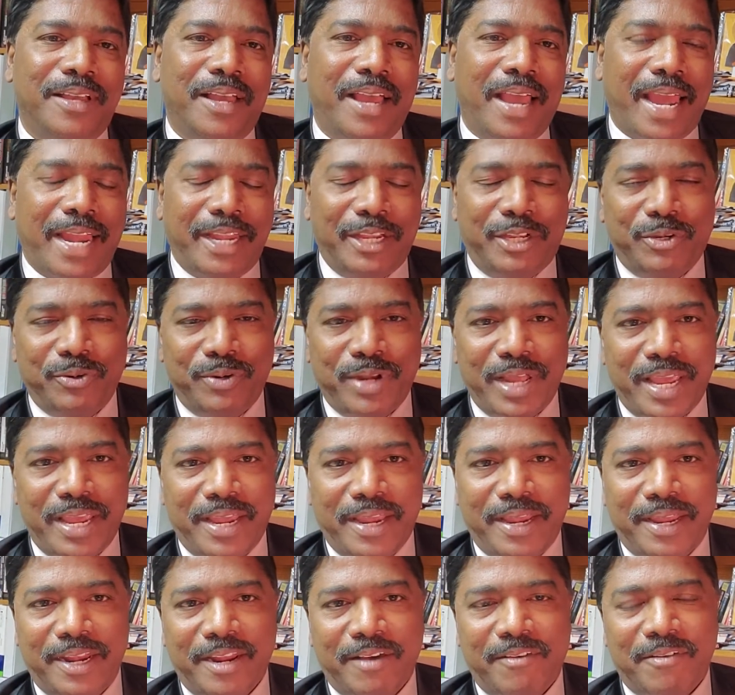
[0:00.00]
And
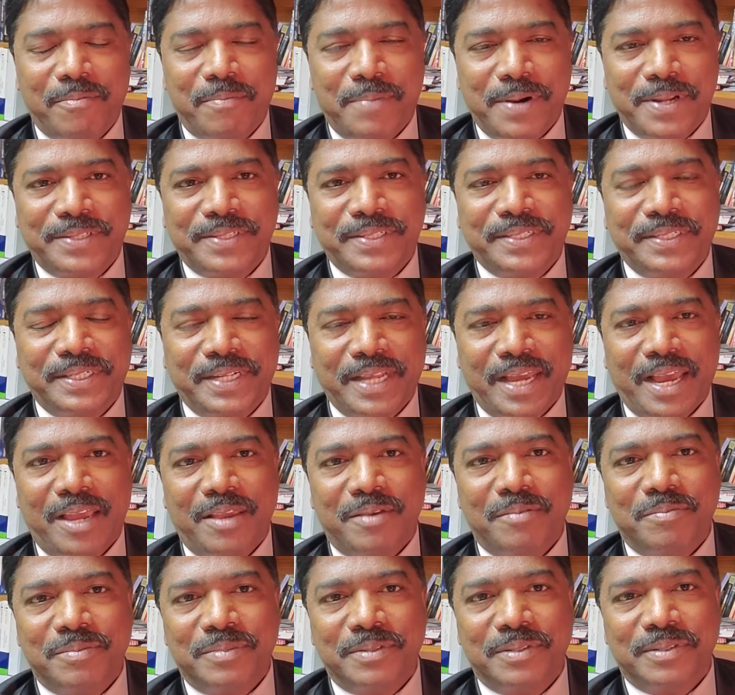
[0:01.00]
today, in our present
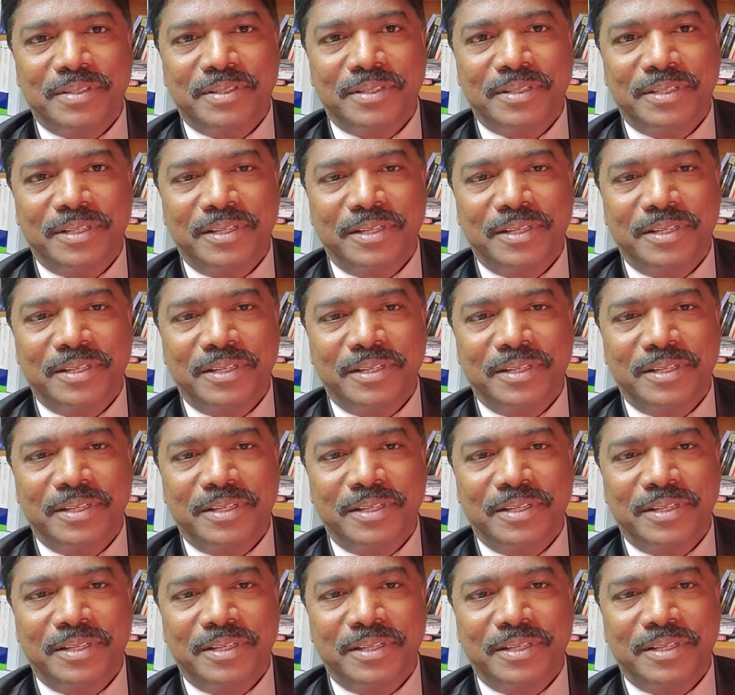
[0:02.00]
times,